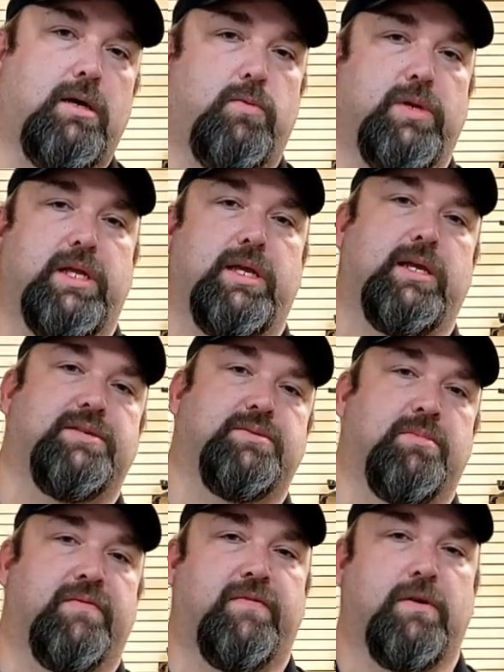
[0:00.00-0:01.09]
We did get
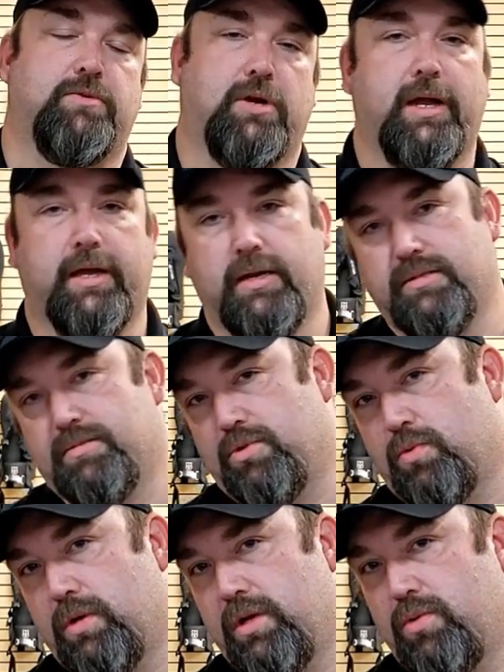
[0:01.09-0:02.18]
some confirmed tracking on some
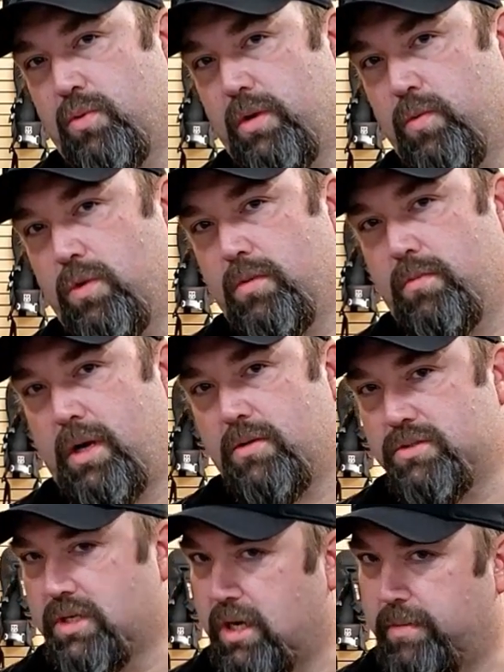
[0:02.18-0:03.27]
2021
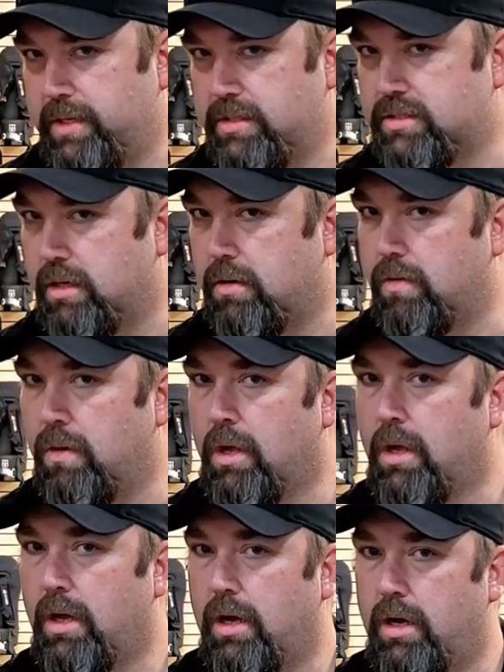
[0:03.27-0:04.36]
models coming, so
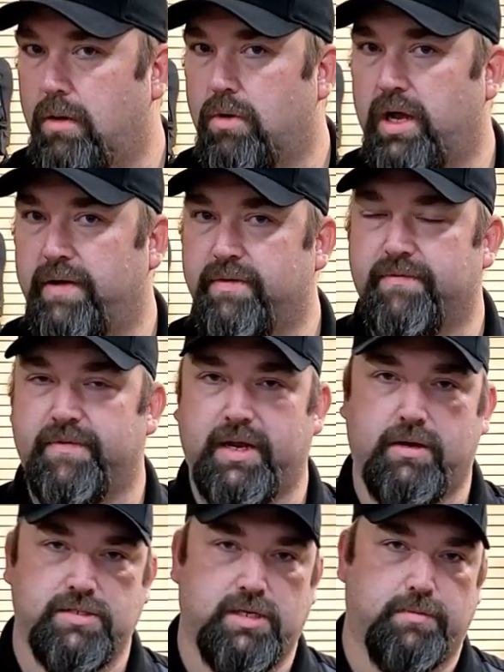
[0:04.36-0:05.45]
we'll have them
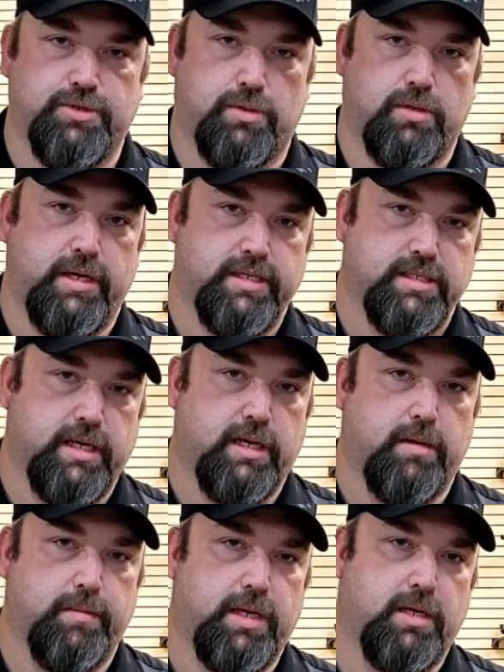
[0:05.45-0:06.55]
videos up shortly as they
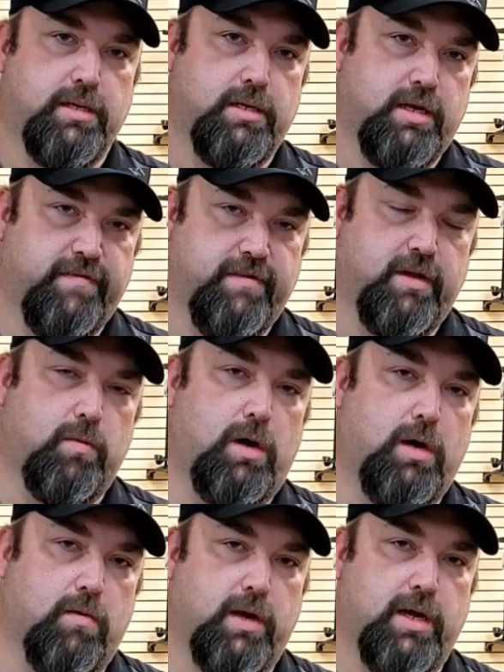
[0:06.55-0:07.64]
come in to give a good
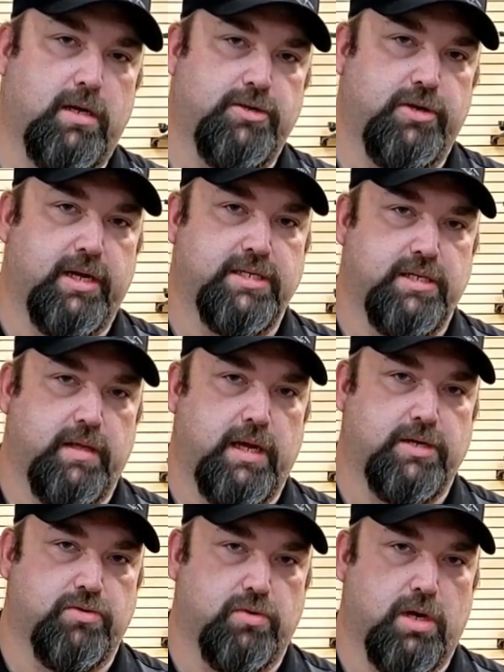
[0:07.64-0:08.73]
walk around and let you guys see the
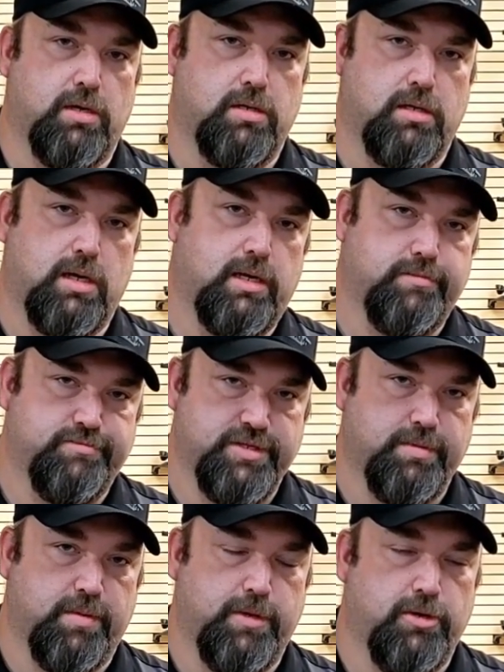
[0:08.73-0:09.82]
actual color, not
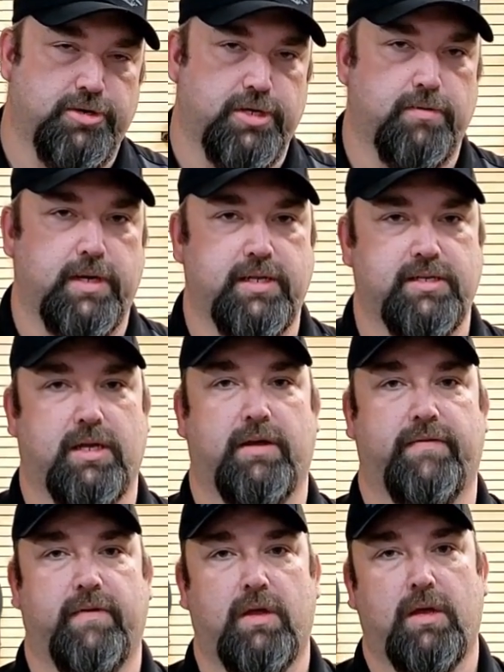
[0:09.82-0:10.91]
some computer generated
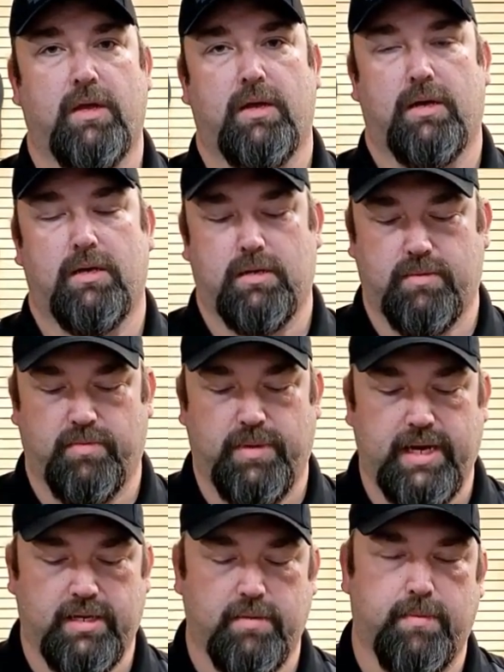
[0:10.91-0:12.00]
stuff. But
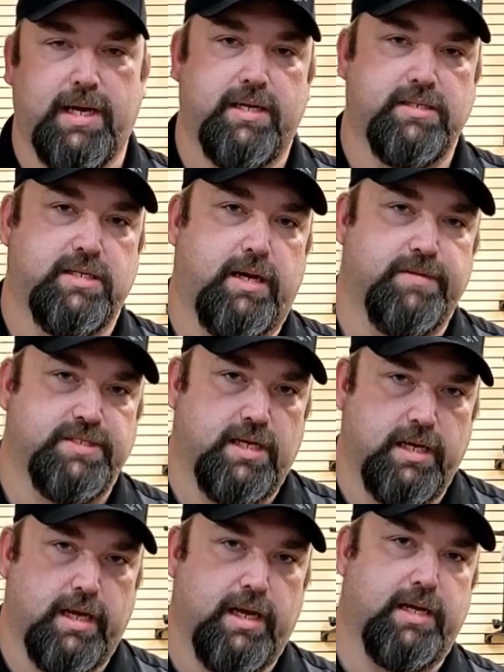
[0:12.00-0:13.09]
back to buying a
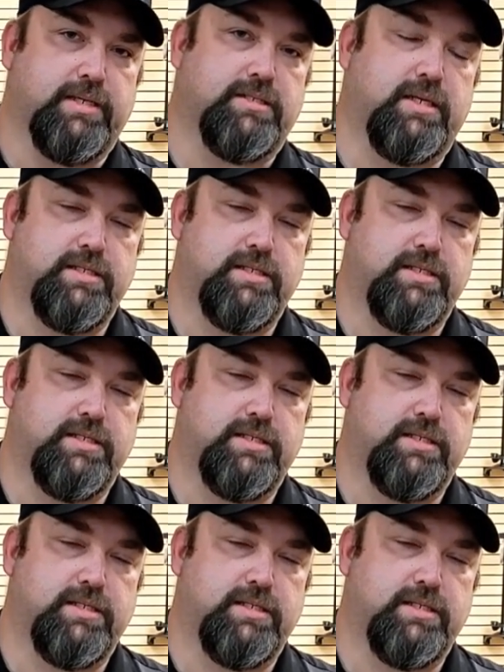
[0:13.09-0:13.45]
side-by-side, guys.